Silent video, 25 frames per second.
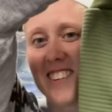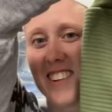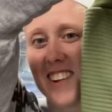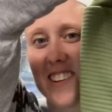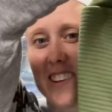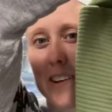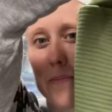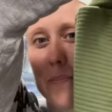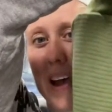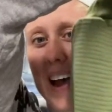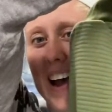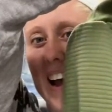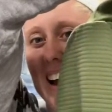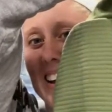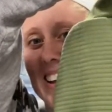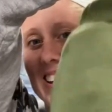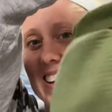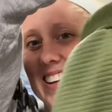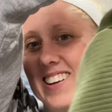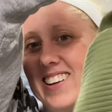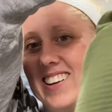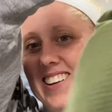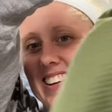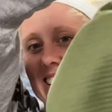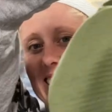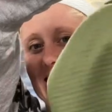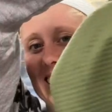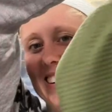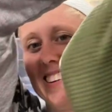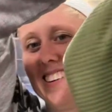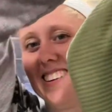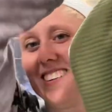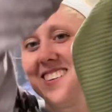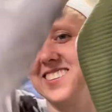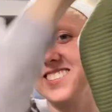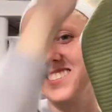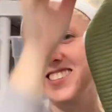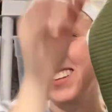on the back?
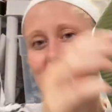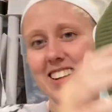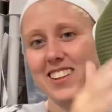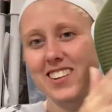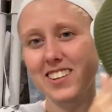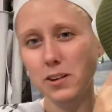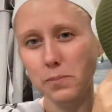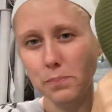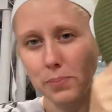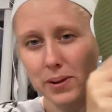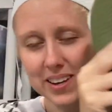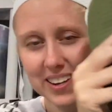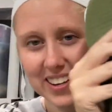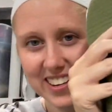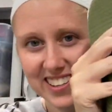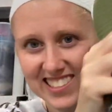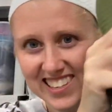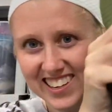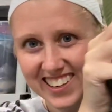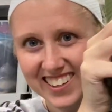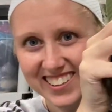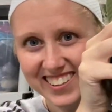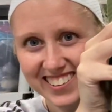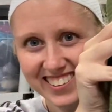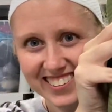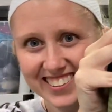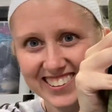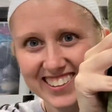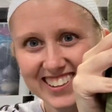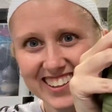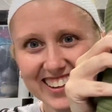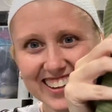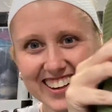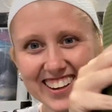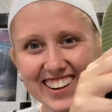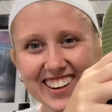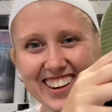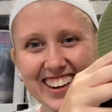Is that a little piggy tail?
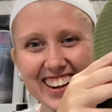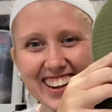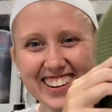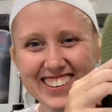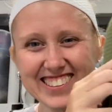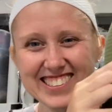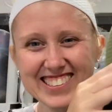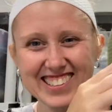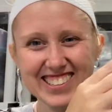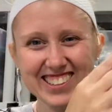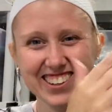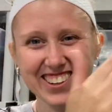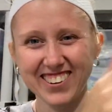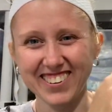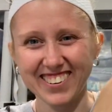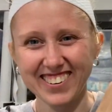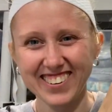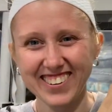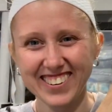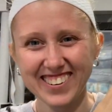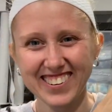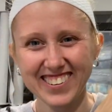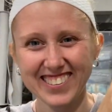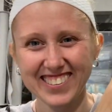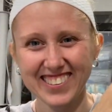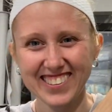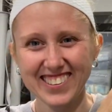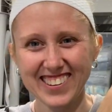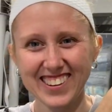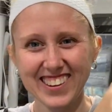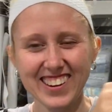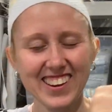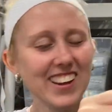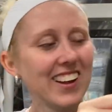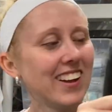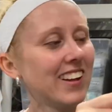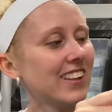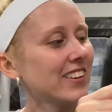So
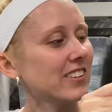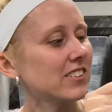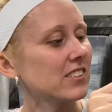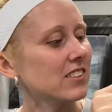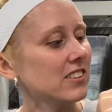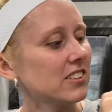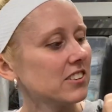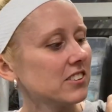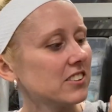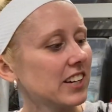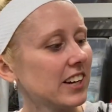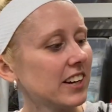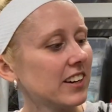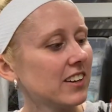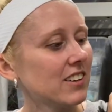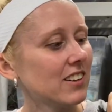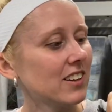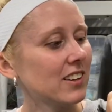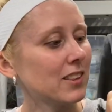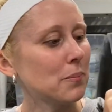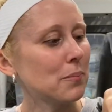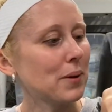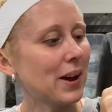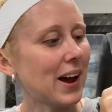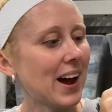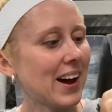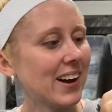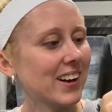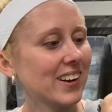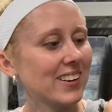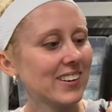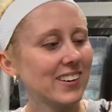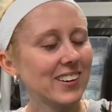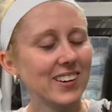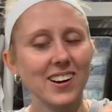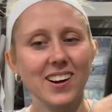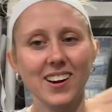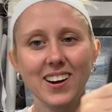there's a little tail on the back
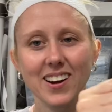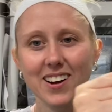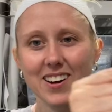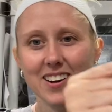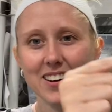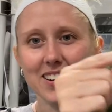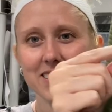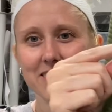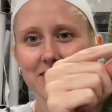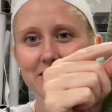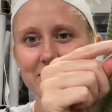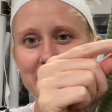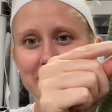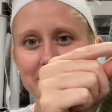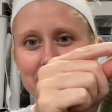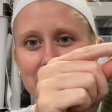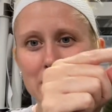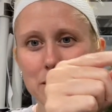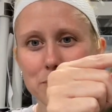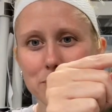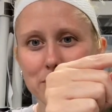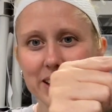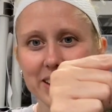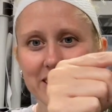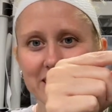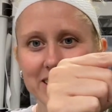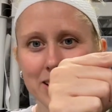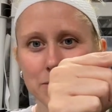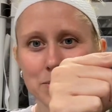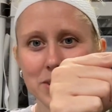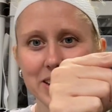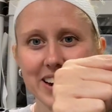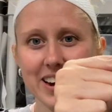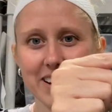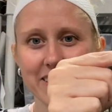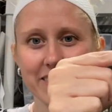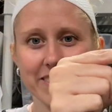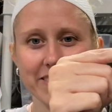of the fabric
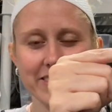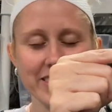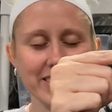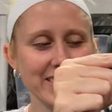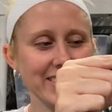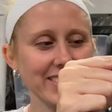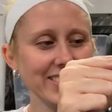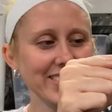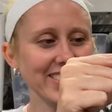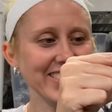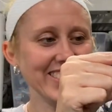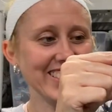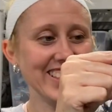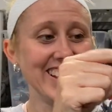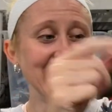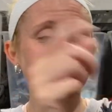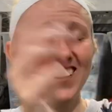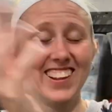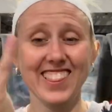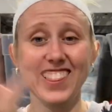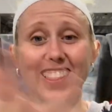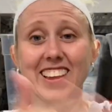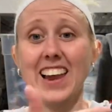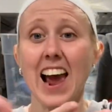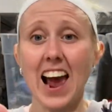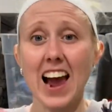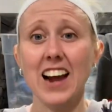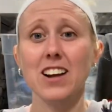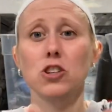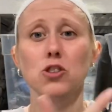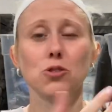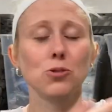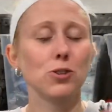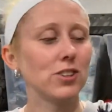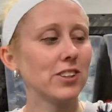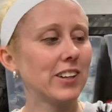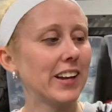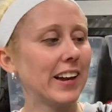coming out of the
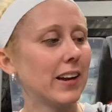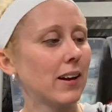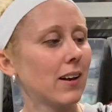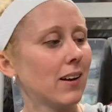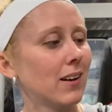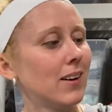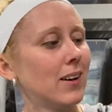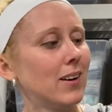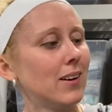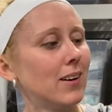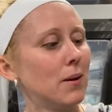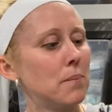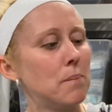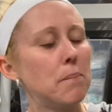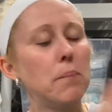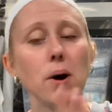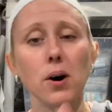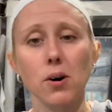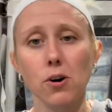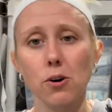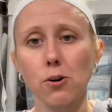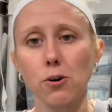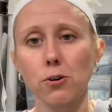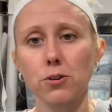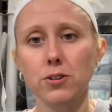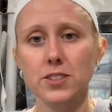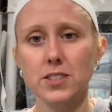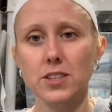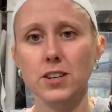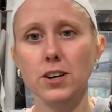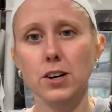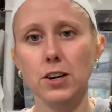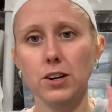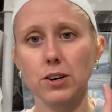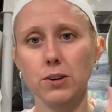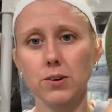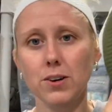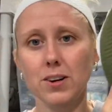actual like butthole.
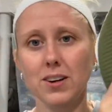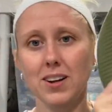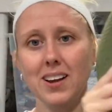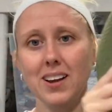So